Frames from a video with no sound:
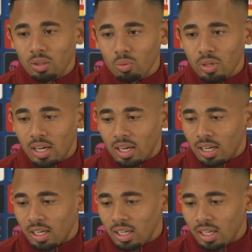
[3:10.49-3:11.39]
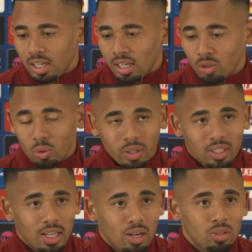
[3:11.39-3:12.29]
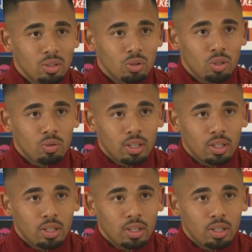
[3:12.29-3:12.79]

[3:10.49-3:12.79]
we are doing now, you know.